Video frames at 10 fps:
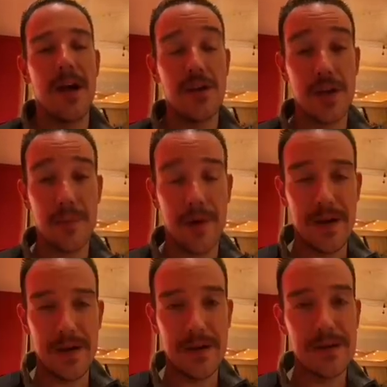I check
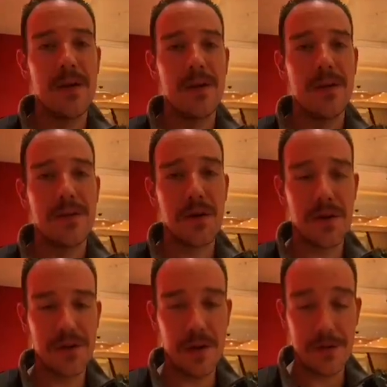behind. The turn
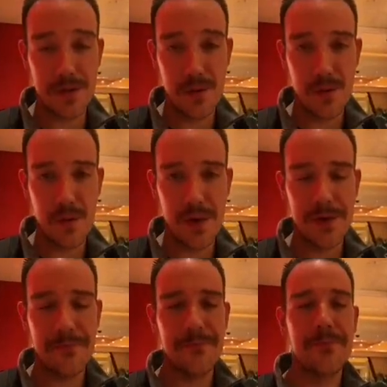is an offsuit
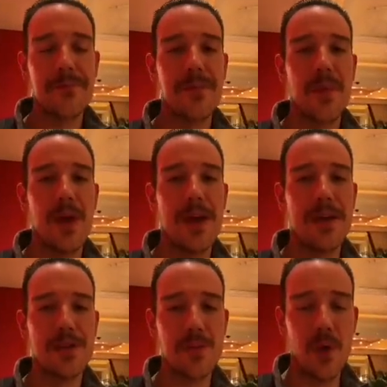three,
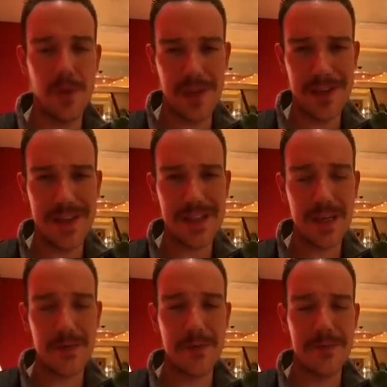and small blind leads
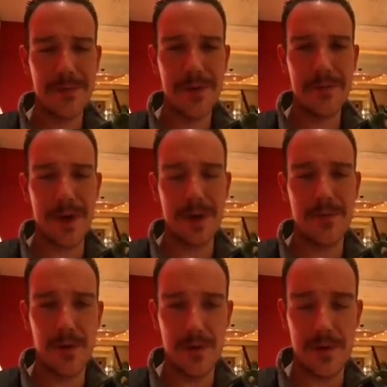out for
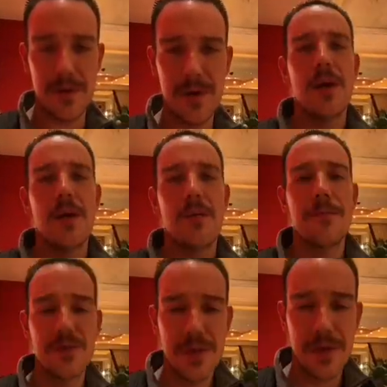5,500.
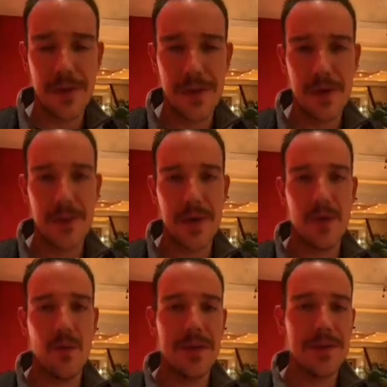First, you have to think
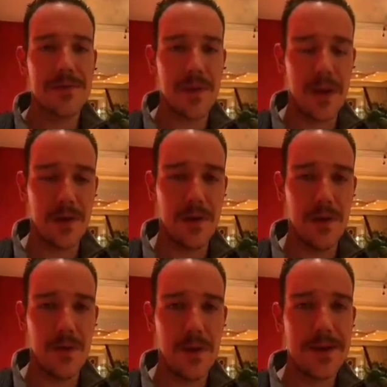about what his flat
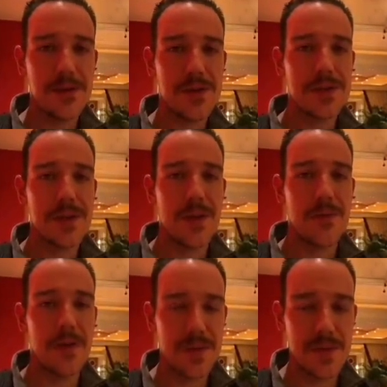calling range is
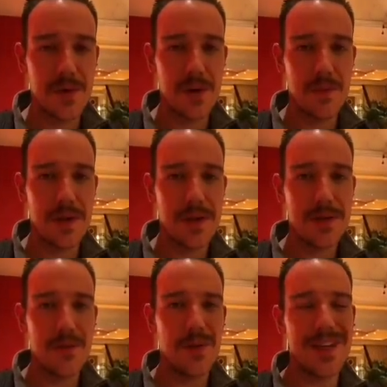from the small
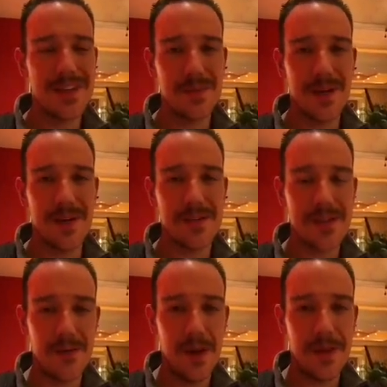blind when he has about
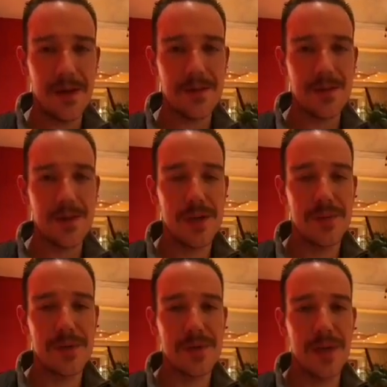70,000
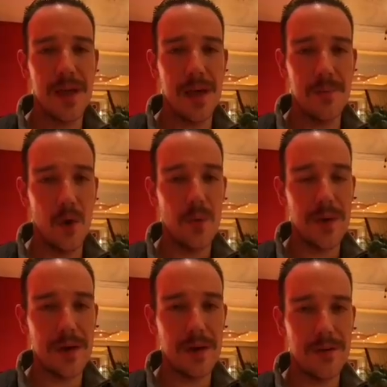chips and I'm
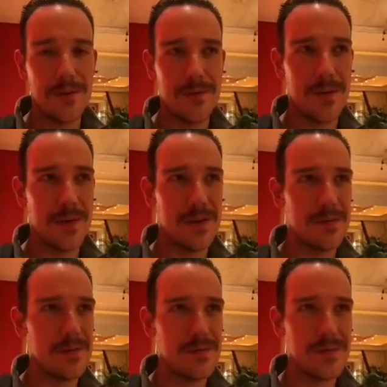opening off of a
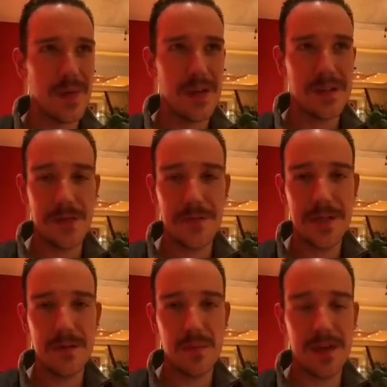
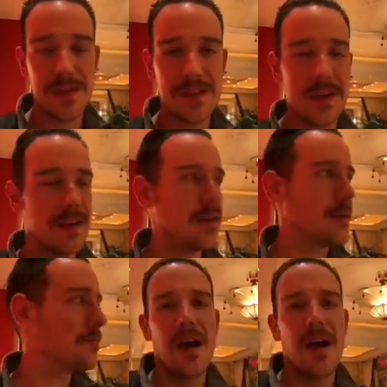17 blind stack.